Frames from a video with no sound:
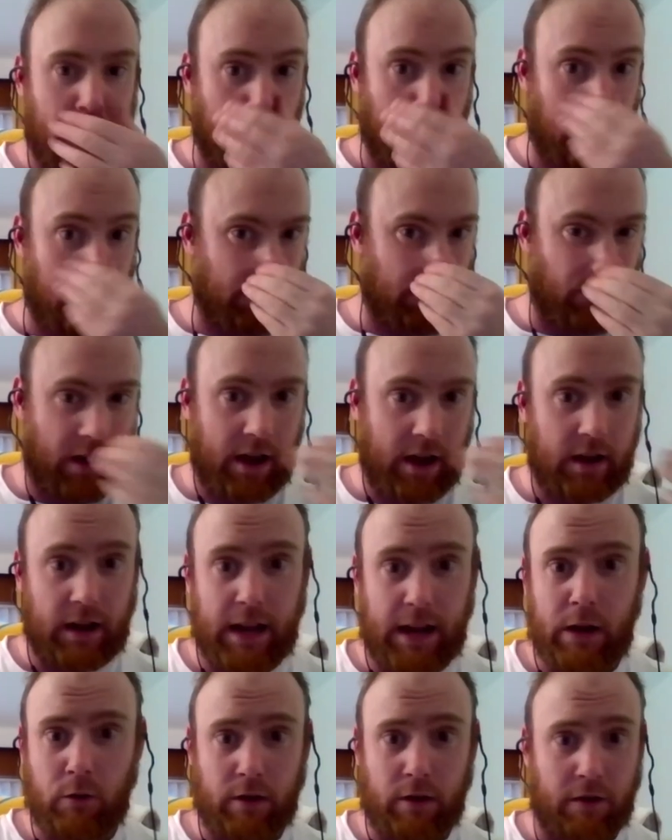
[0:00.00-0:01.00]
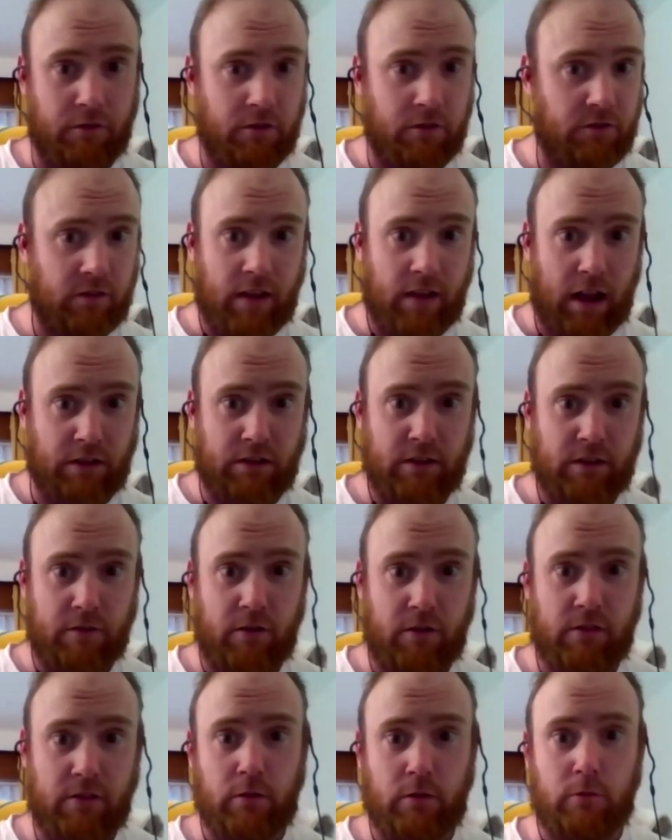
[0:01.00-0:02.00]
By, by a legal definition, actually the
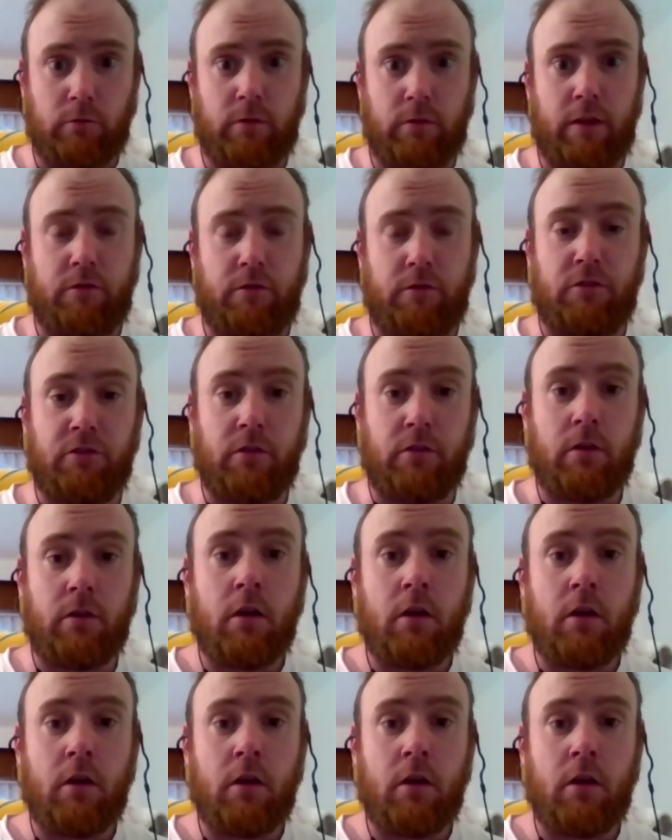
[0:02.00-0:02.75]
physical definition